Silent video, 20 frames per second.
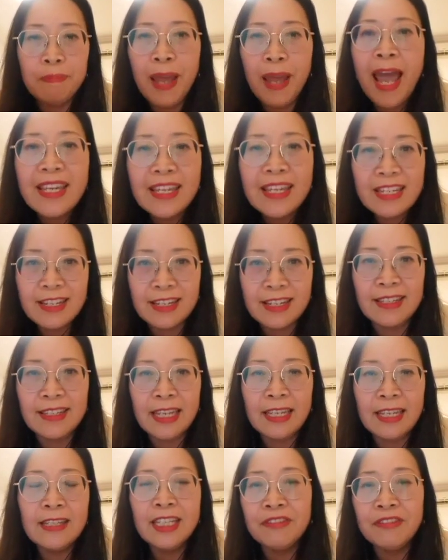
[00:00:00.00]
packages
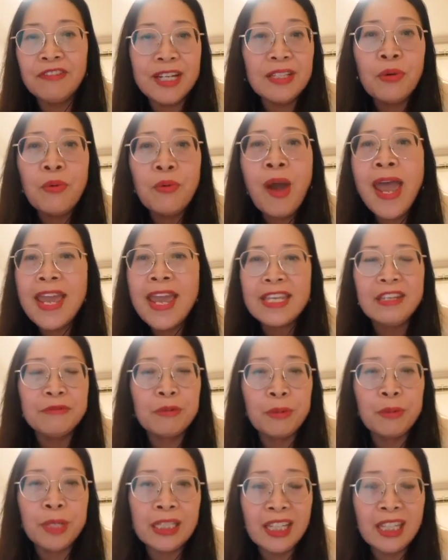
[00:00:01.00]
in different way
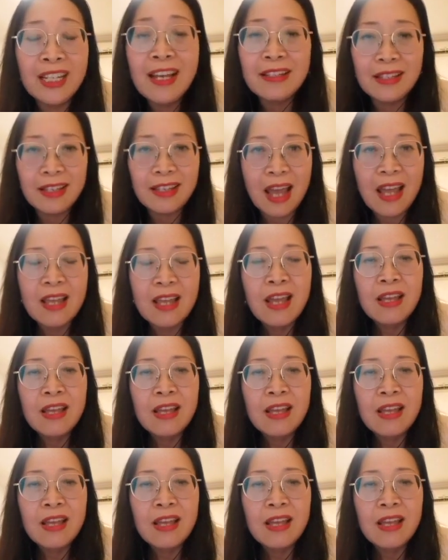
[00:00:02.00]
if we didn't